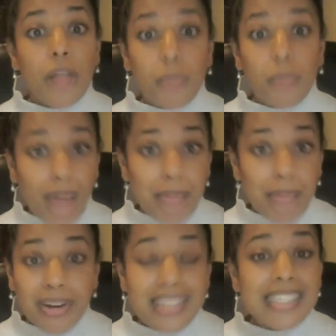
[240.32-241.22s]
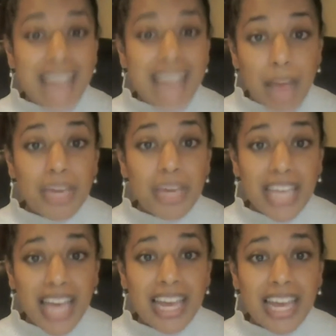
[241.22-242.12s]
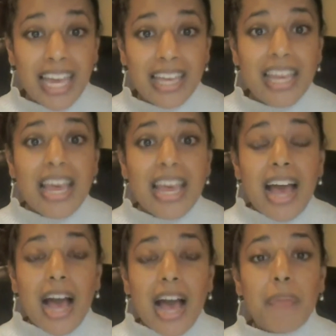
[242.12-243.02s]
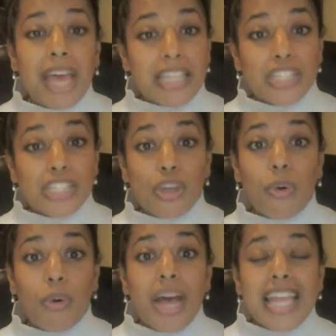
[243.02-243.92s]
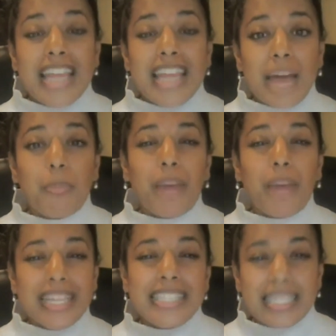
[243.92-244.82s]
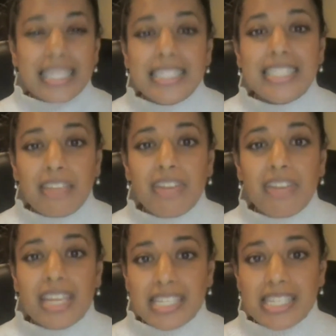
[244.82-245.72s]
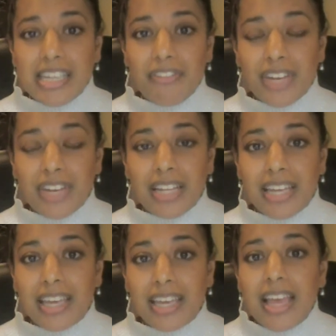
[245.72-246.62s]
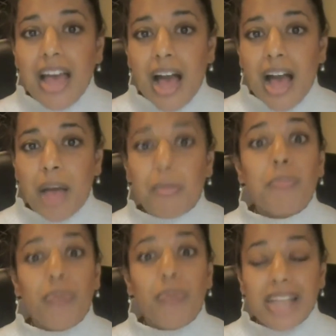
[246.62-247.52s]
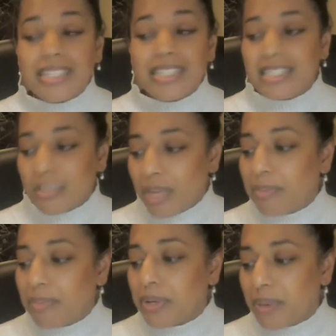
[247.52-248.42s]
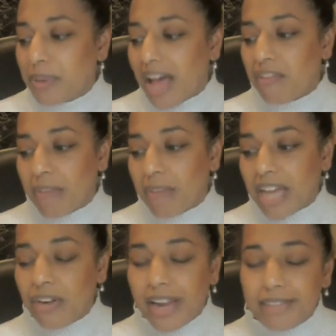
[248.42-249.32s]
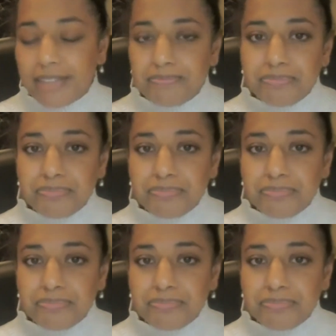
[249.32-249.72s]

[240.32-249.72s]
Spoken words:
called primary stabbing headache. And so that brain sensitivity is definitely present in people who have migraine.